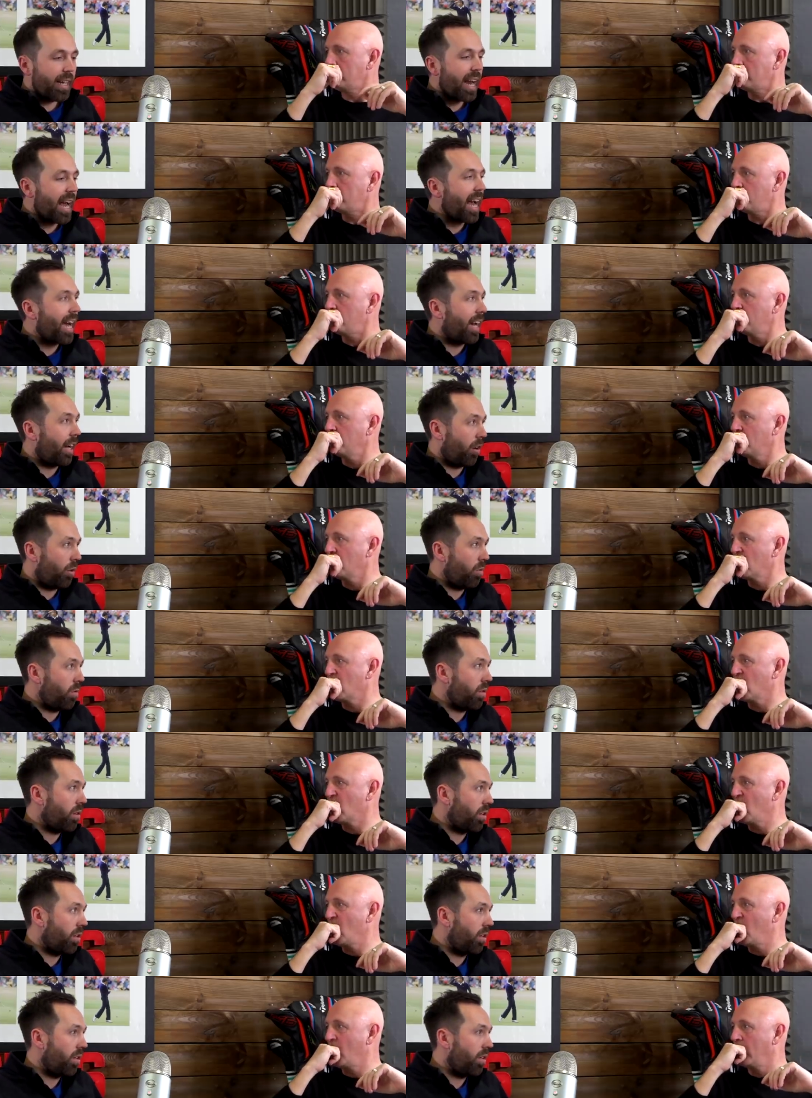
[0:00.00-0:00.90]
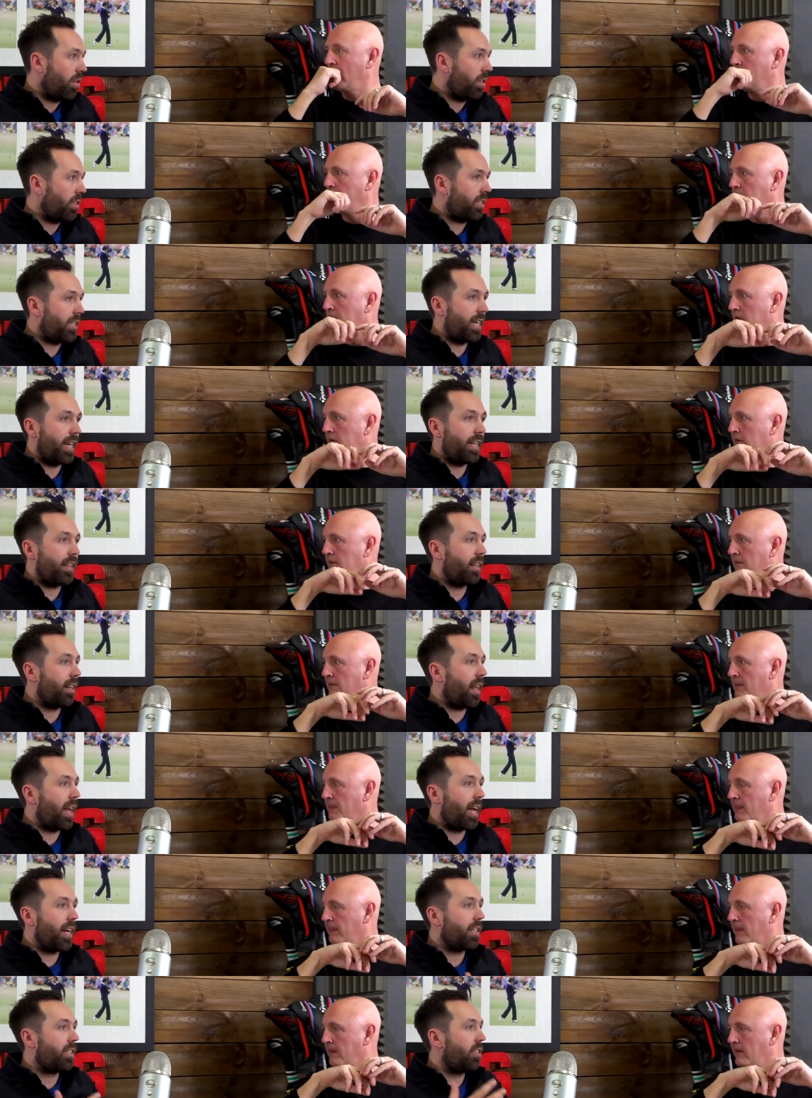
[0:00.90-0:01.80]
Speaker 1: in now see the
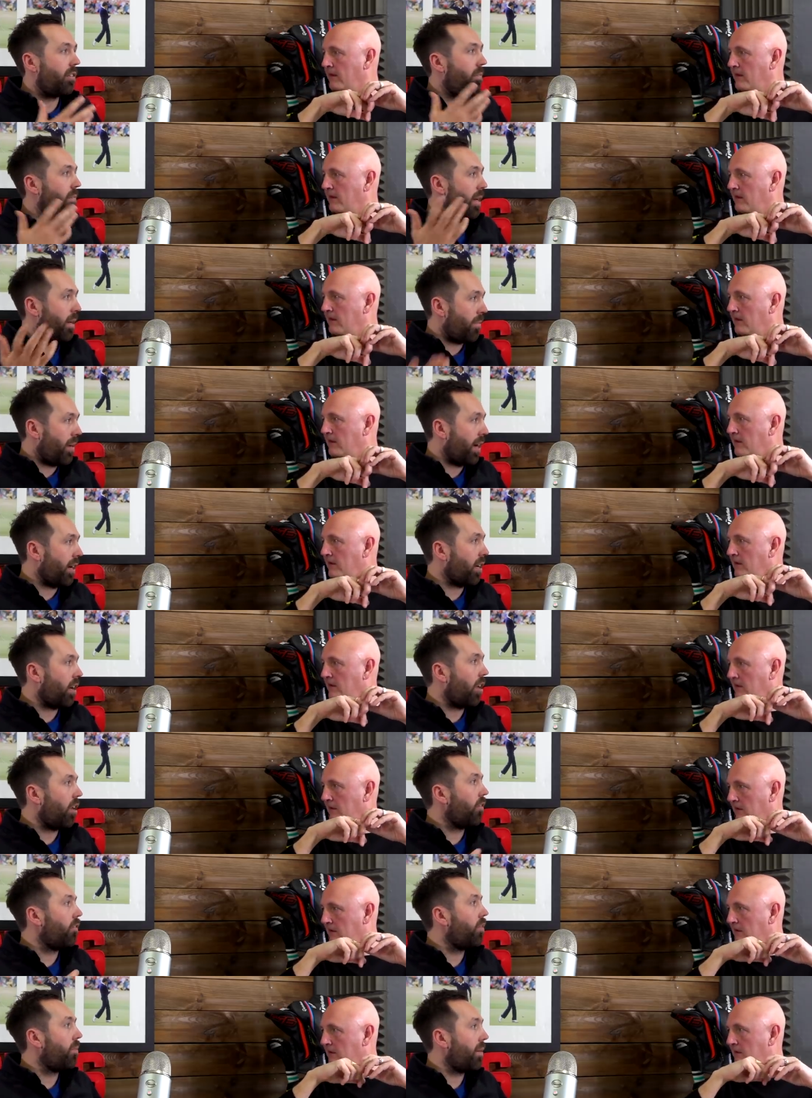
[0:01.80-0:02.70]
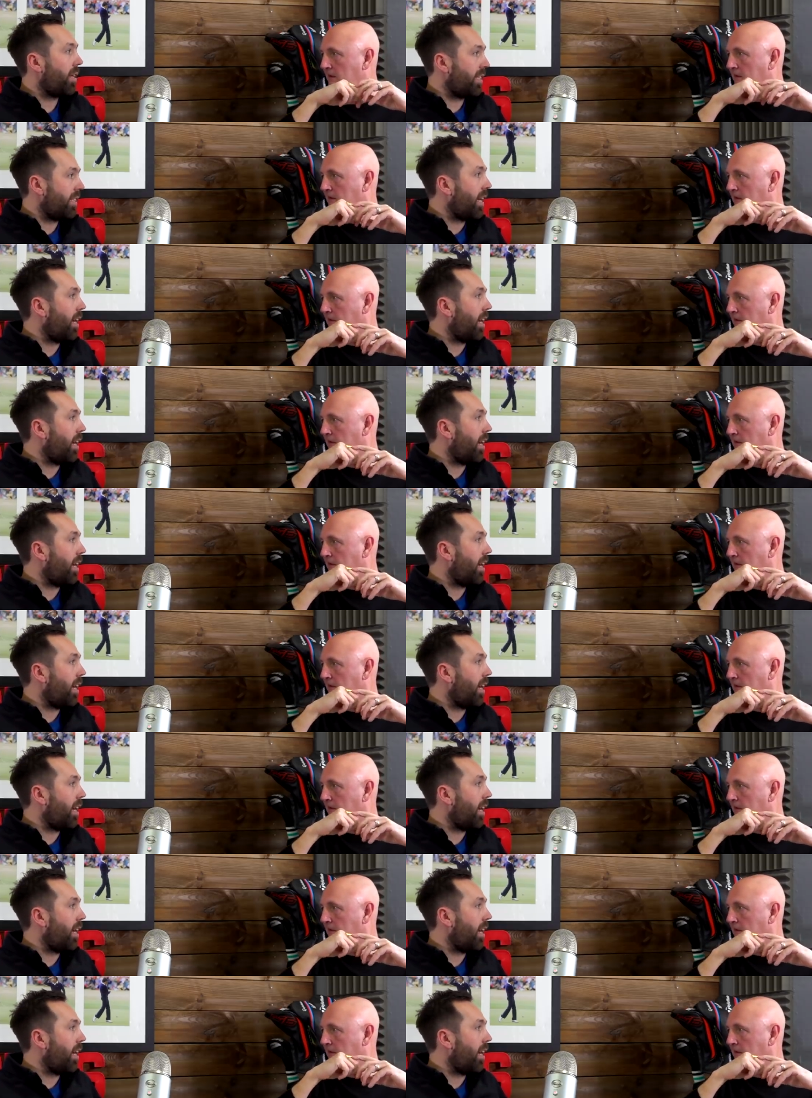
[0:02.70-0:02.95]
likes of me, my golf, and